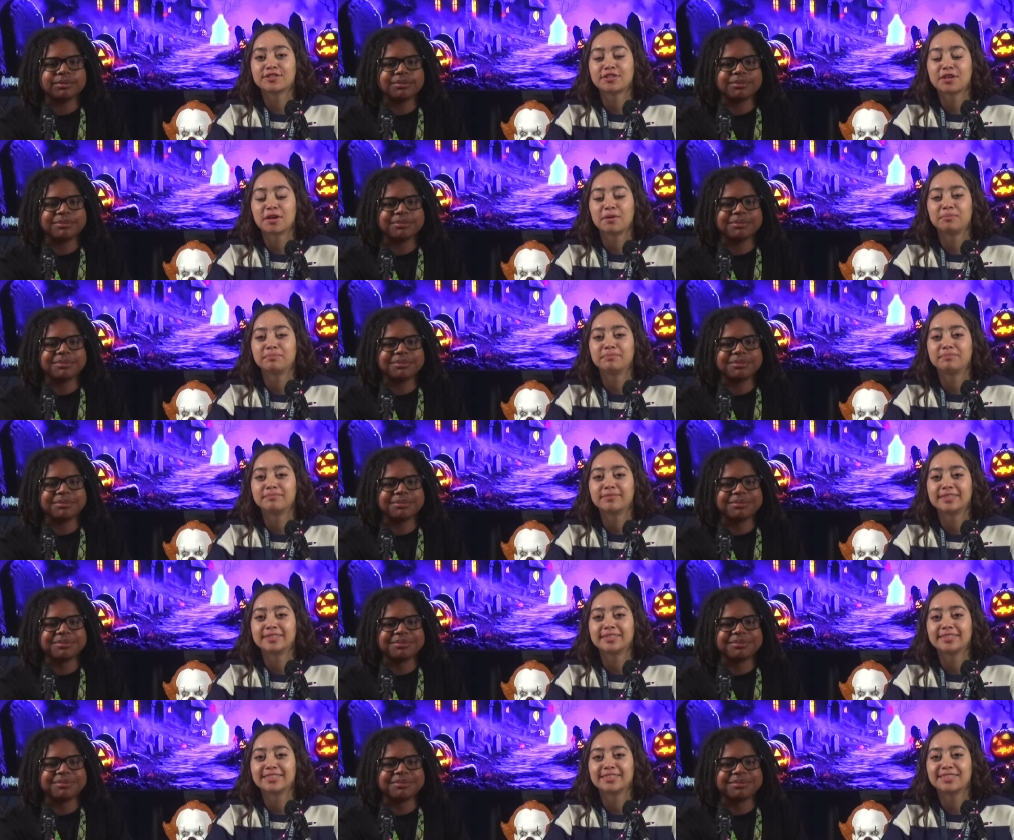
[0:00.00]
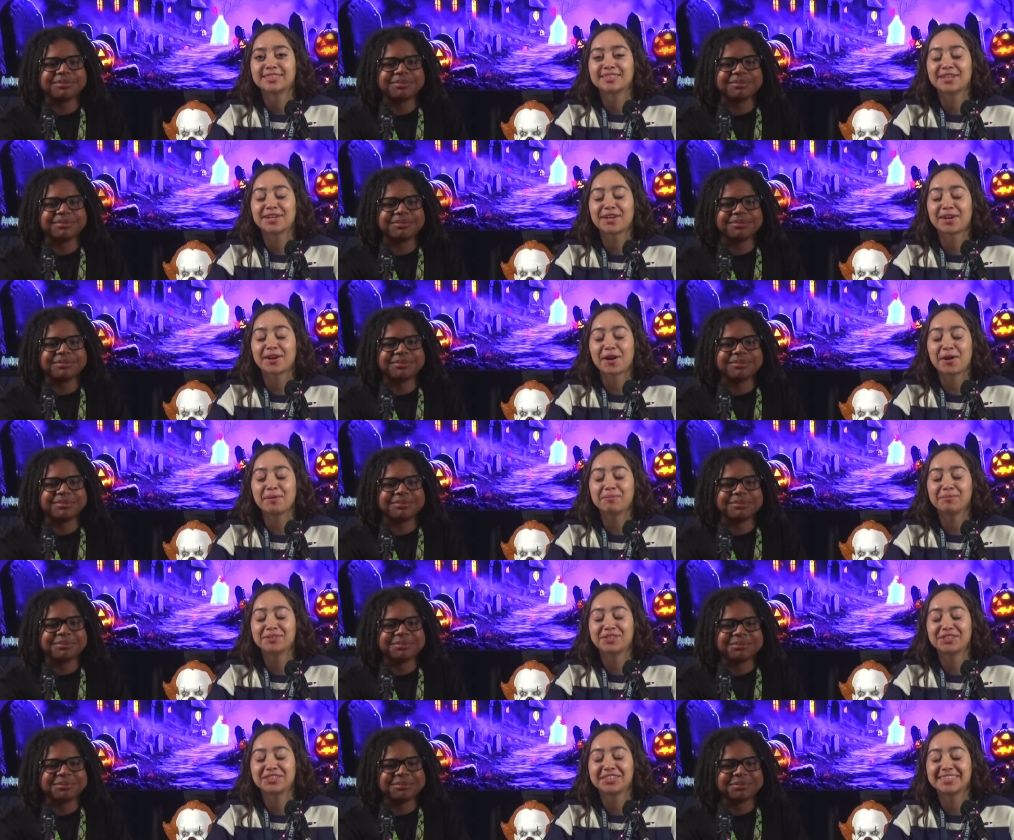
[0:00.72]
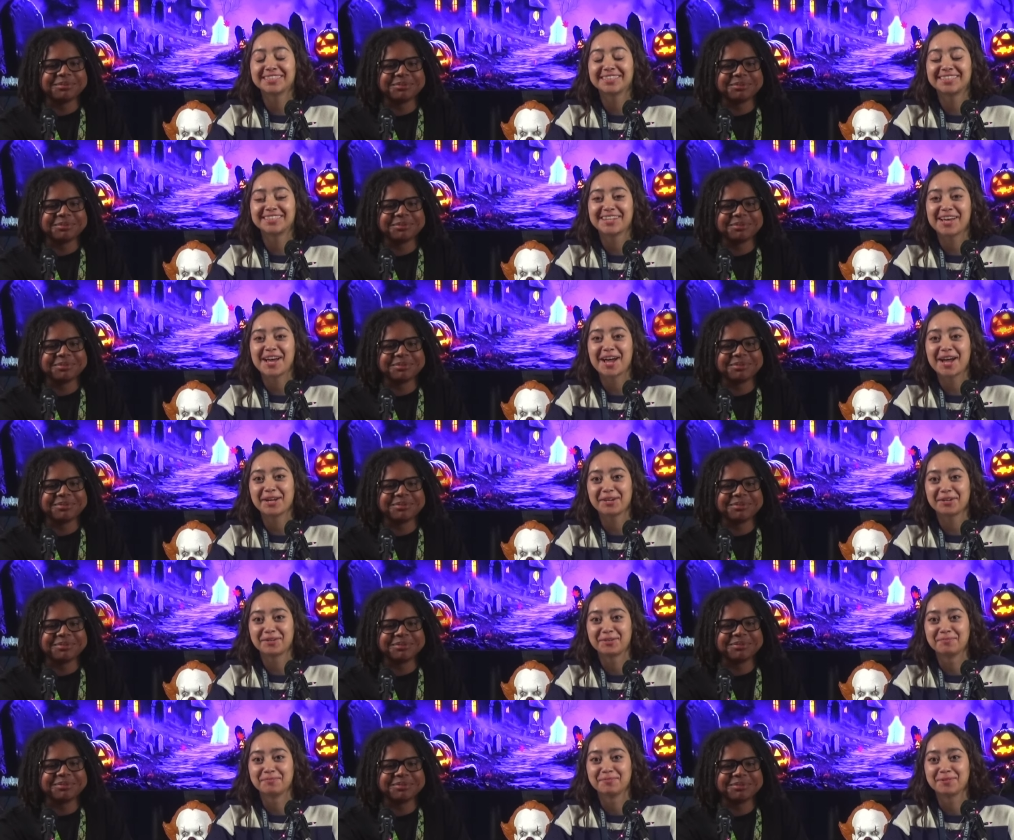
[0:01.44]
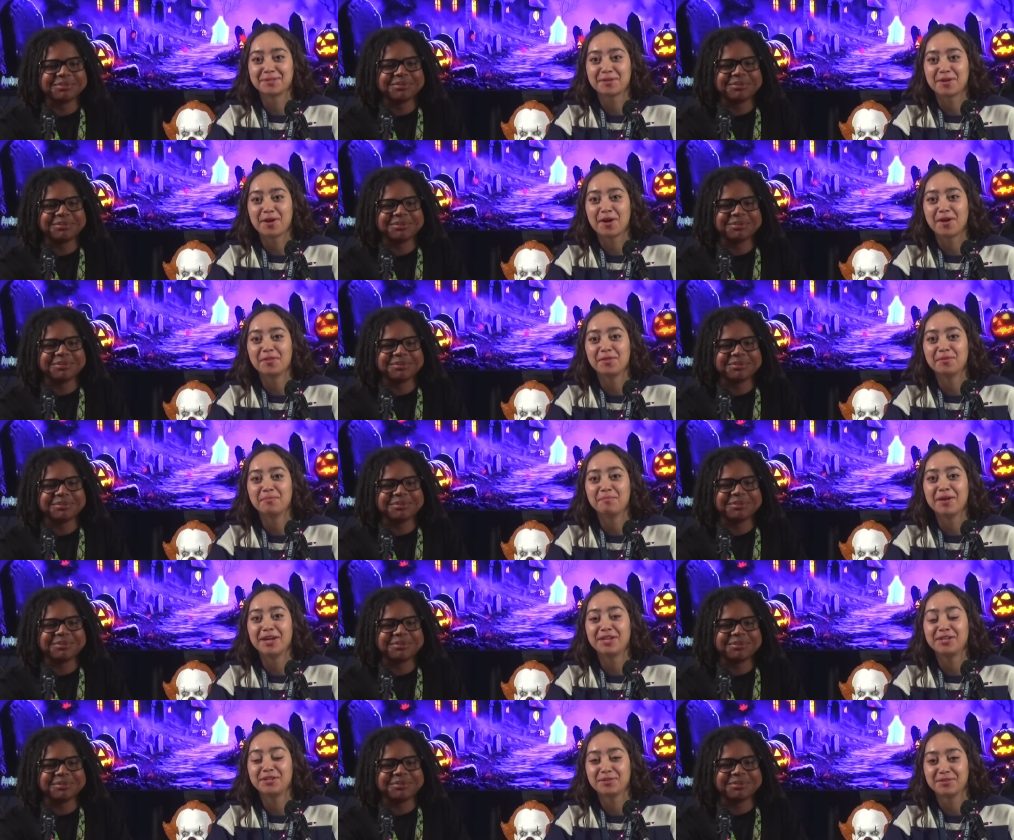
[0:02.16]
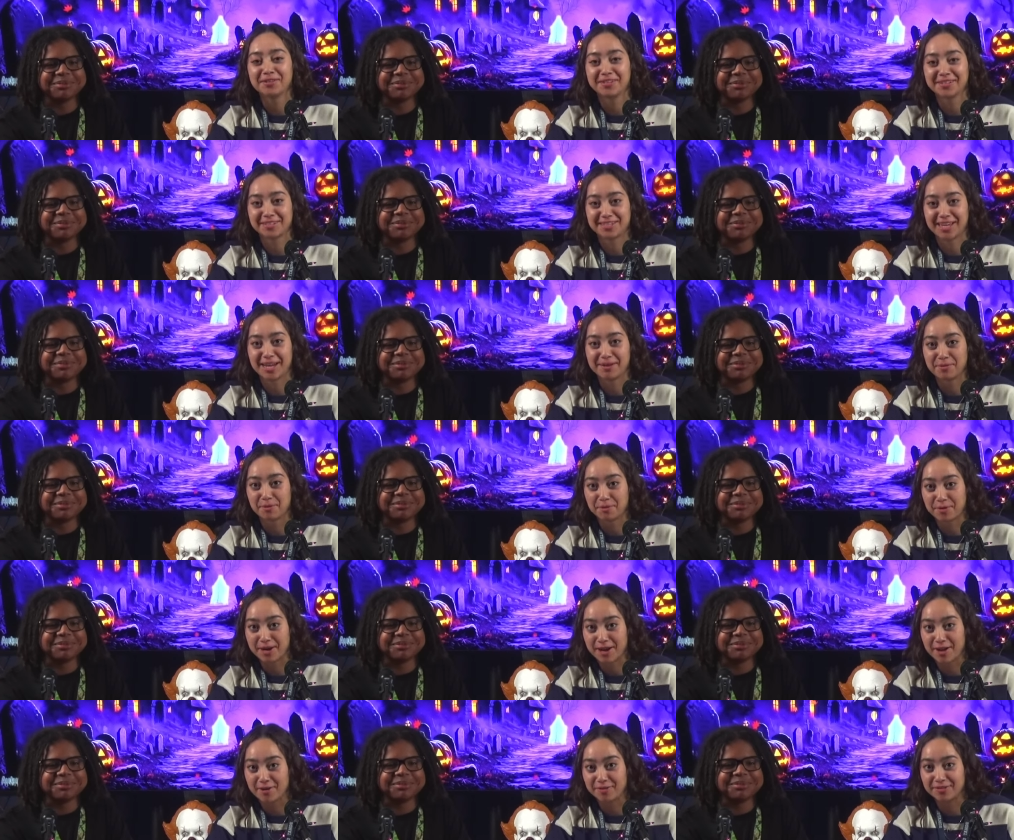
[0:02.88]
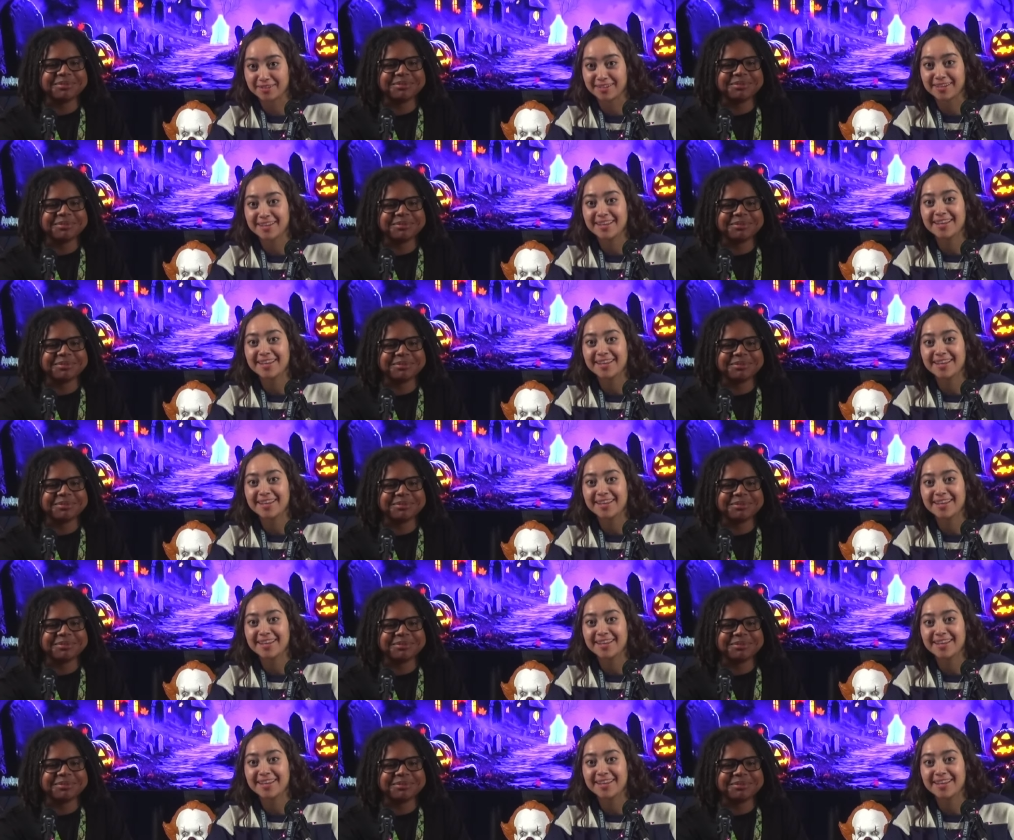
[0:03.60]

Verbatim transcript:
Speaker 1: some scrumptious items on the menu this time around.